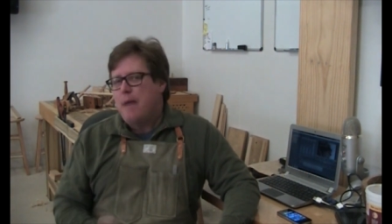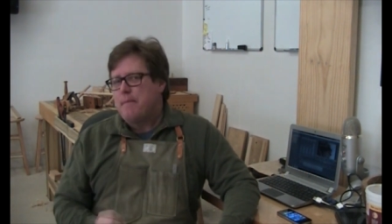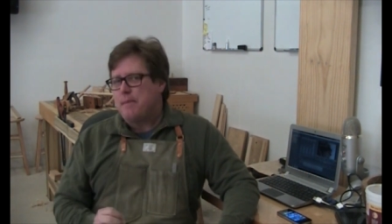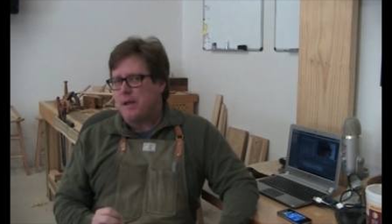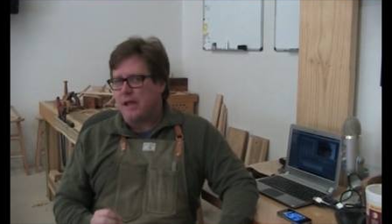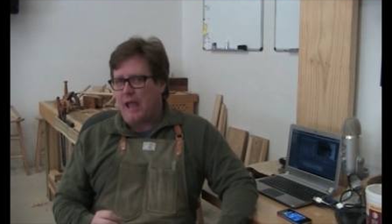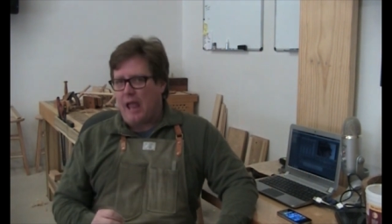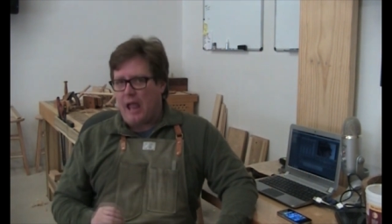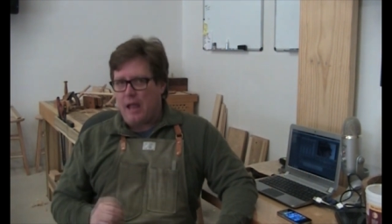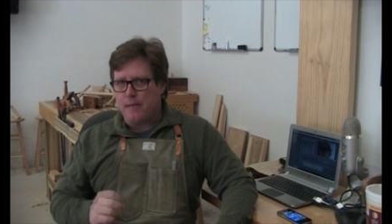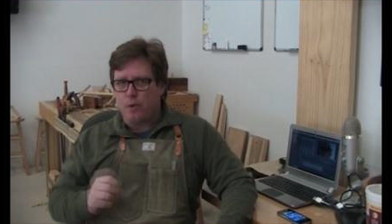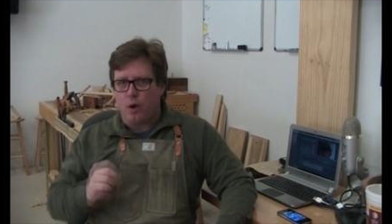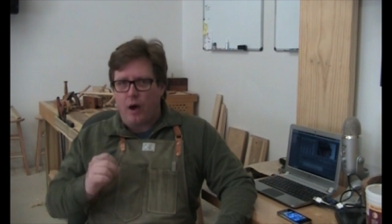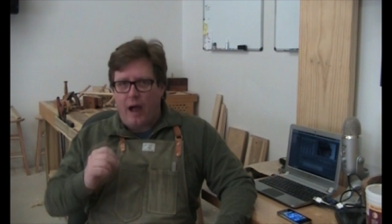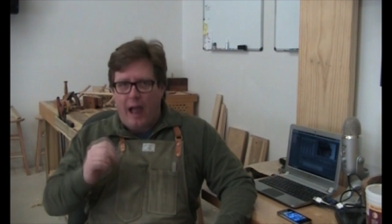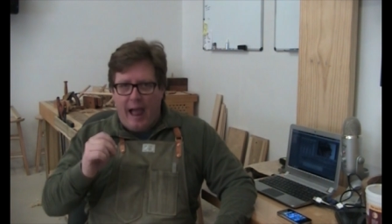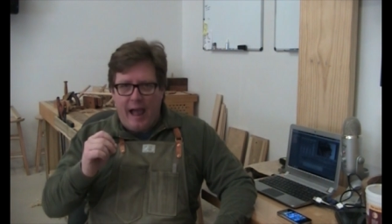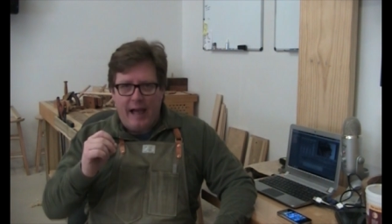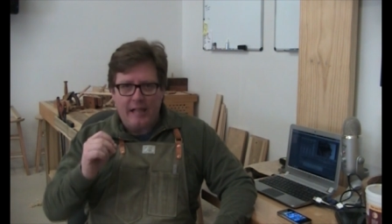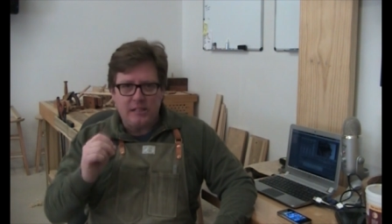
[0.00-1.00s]
being able to
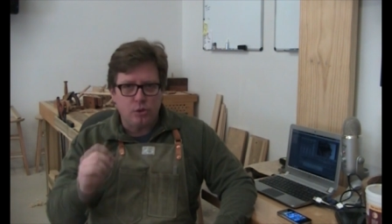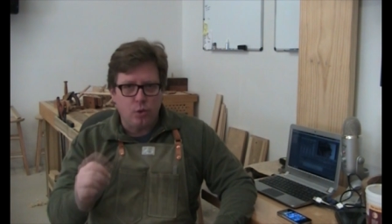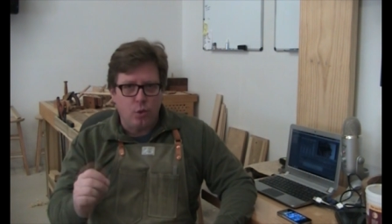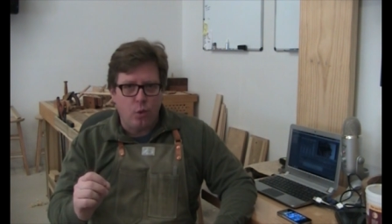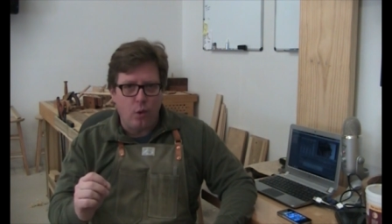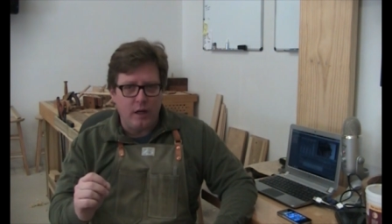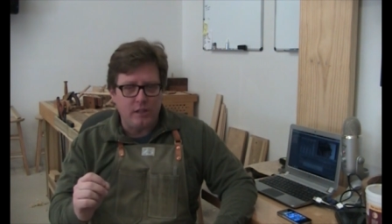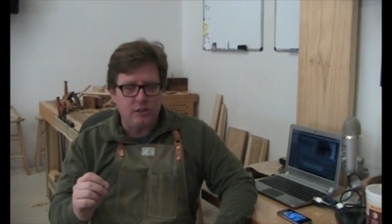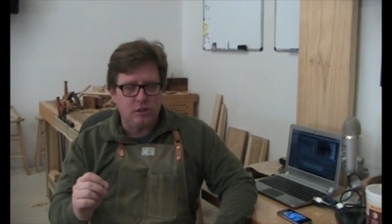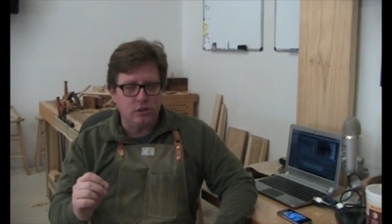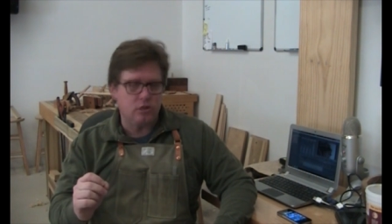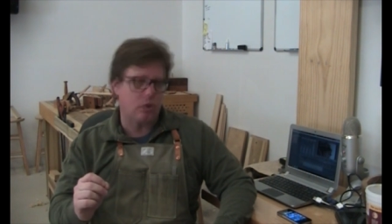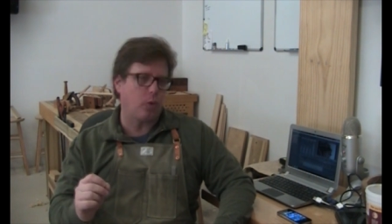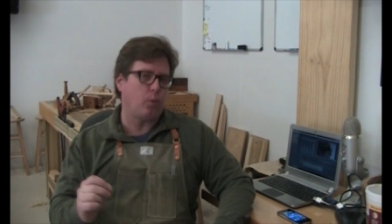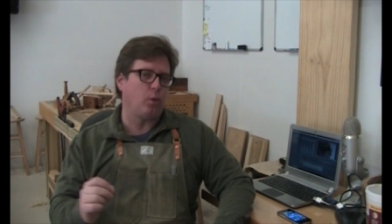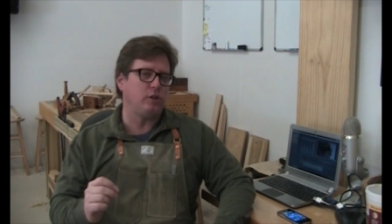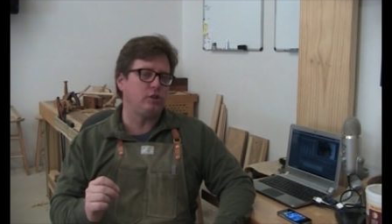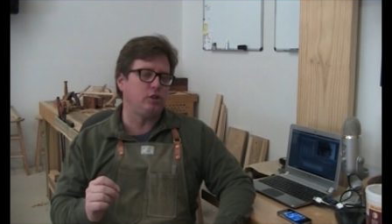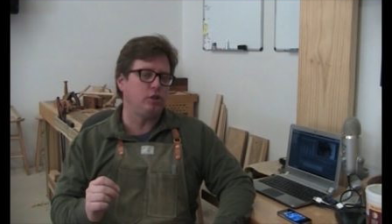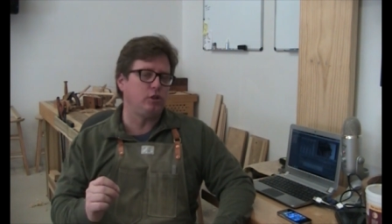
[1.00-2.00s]
ask questions on
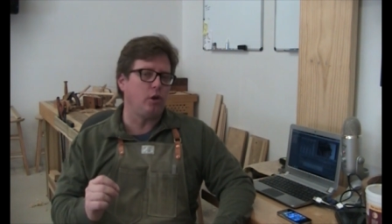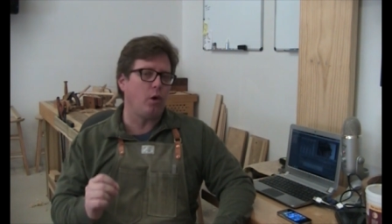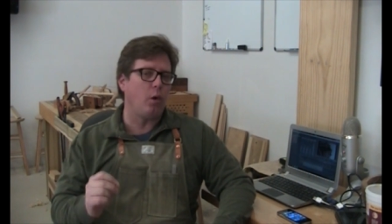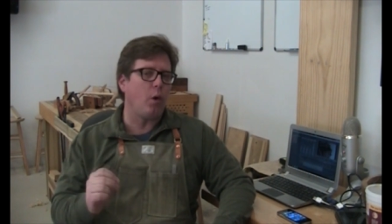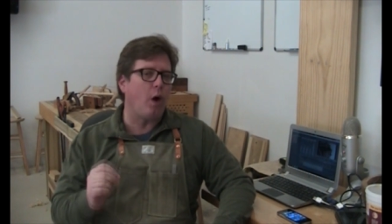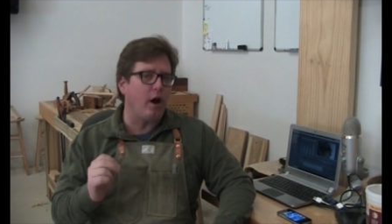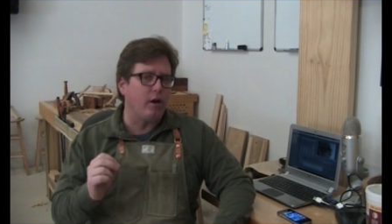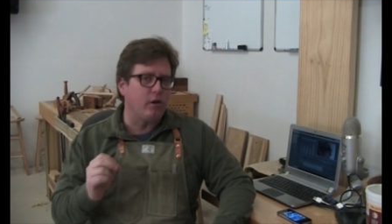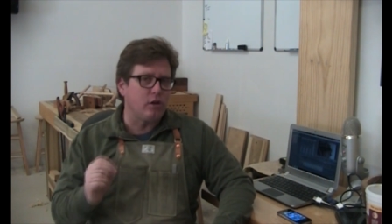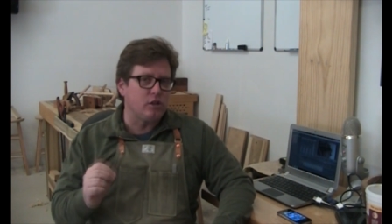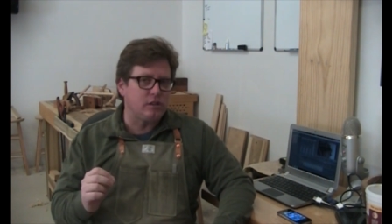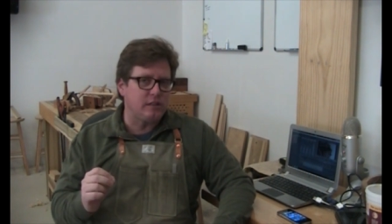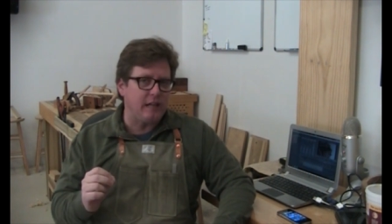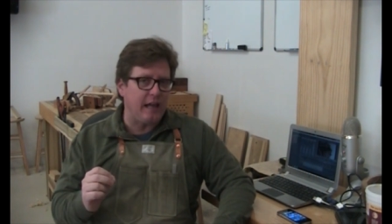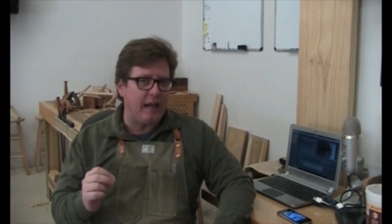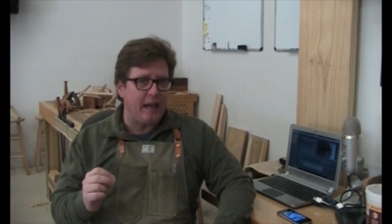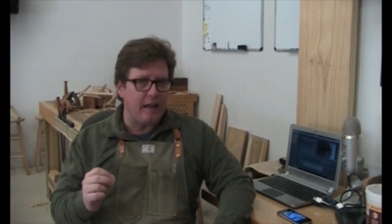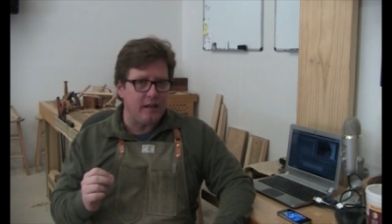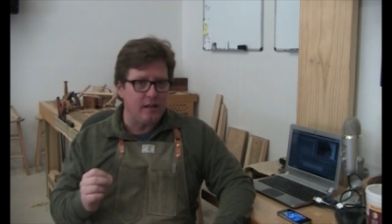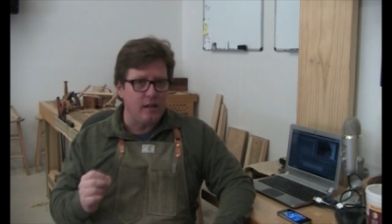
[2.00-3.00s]
what you don't
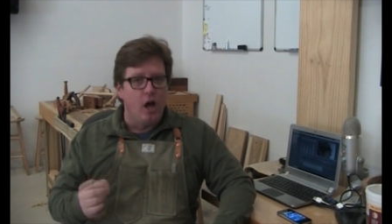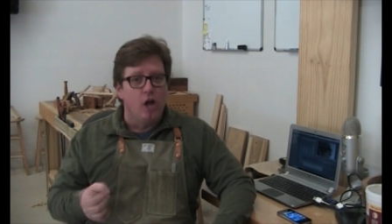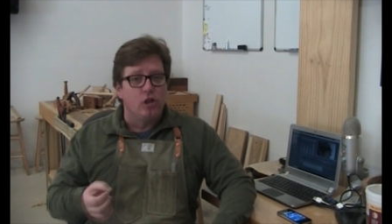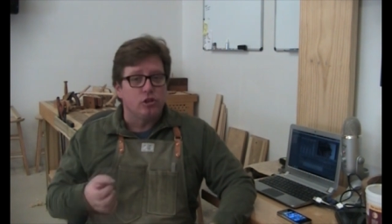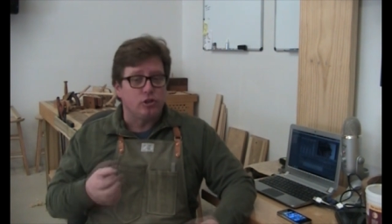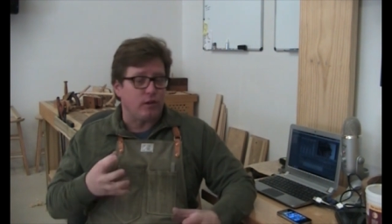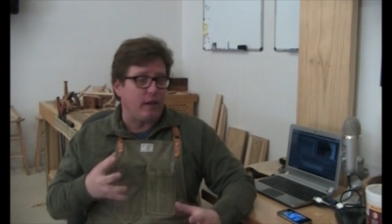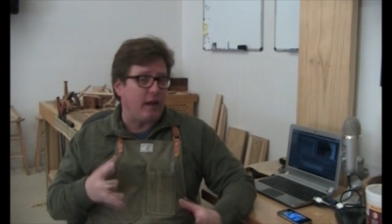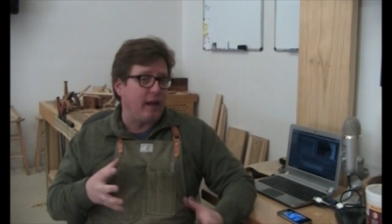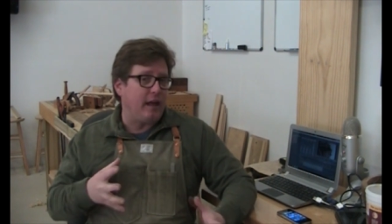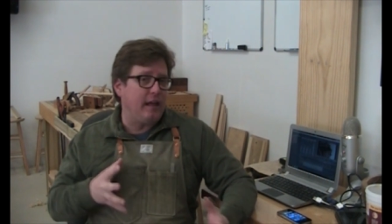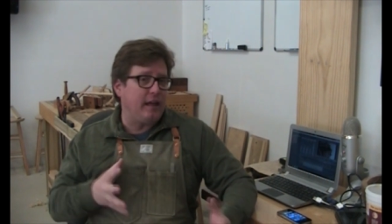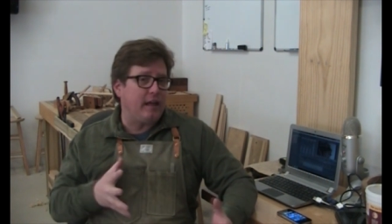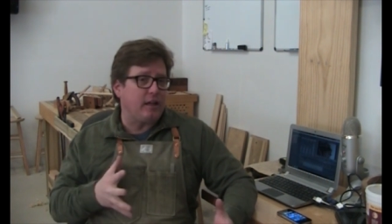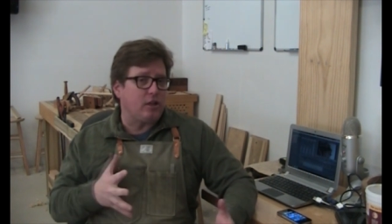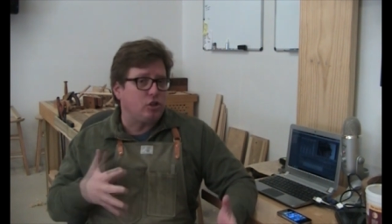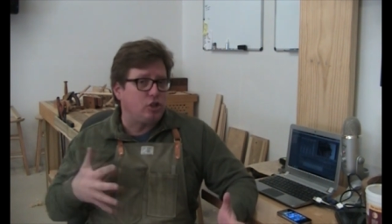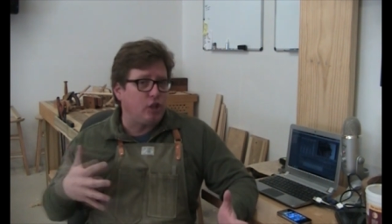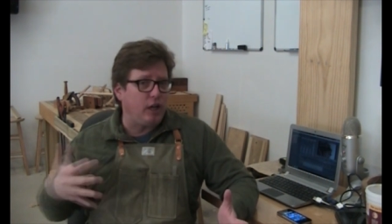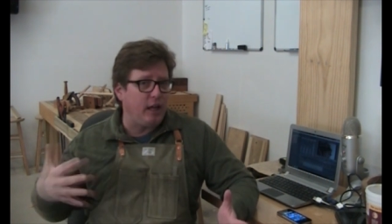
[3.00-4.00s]
understand so that he
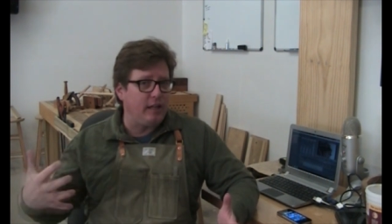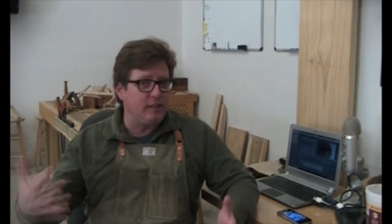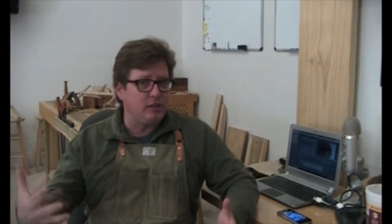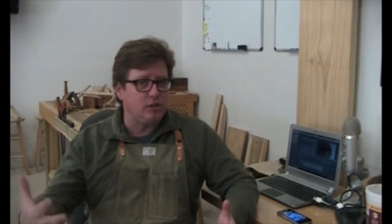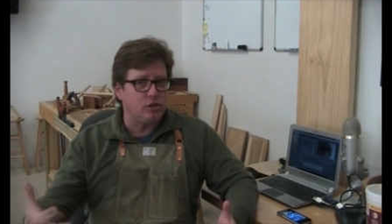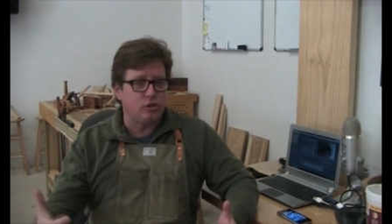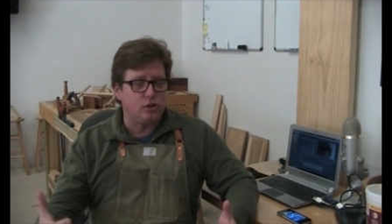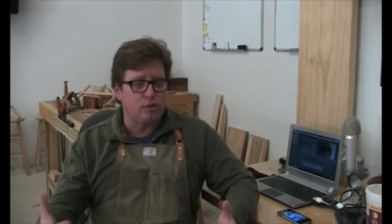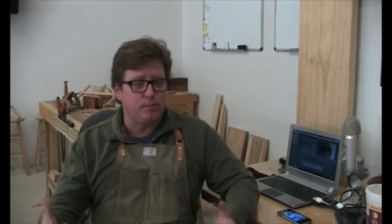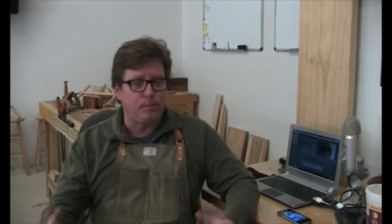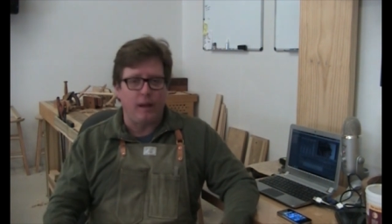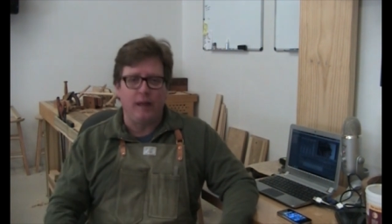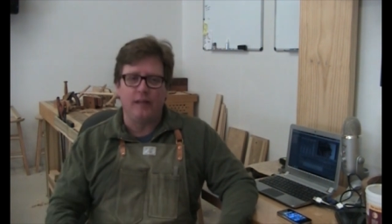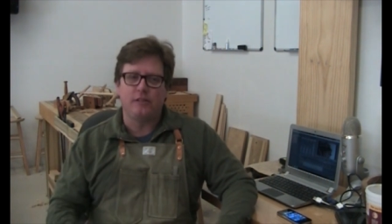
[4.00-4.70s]
can change his response.